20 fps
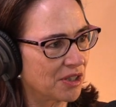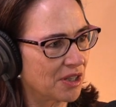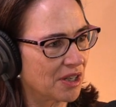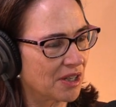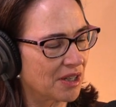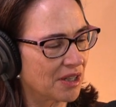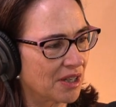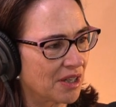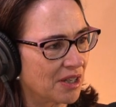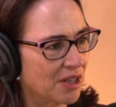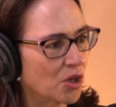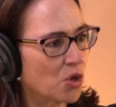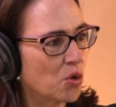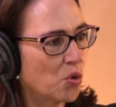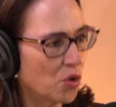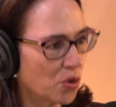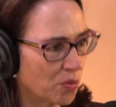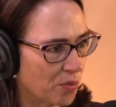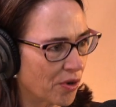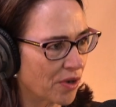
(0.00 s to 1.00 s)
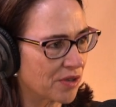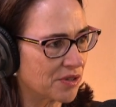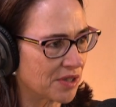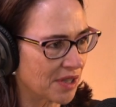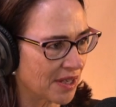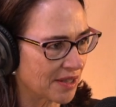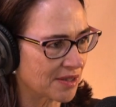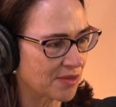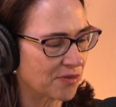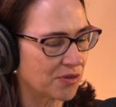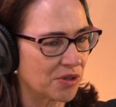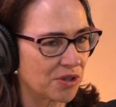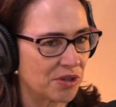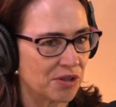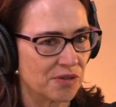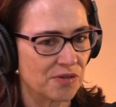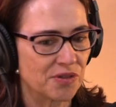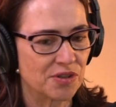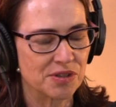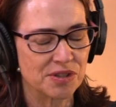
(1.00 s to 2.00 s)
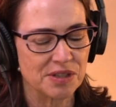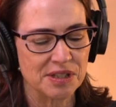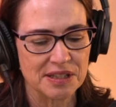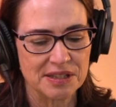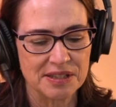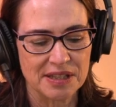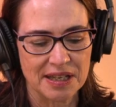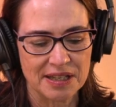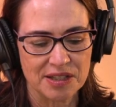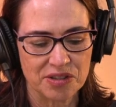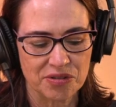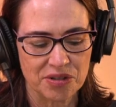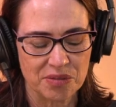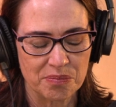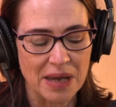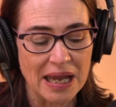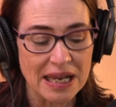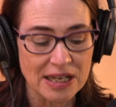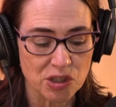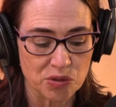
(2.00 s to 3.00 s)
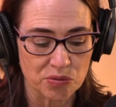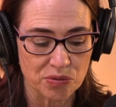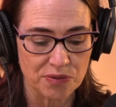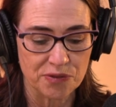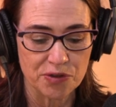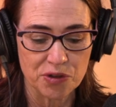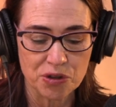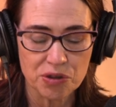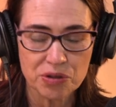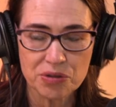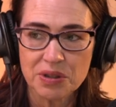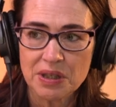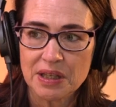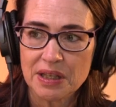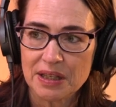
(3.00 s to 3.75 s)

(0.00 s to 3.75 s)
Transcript: a, an accord process for the university sector, a major review.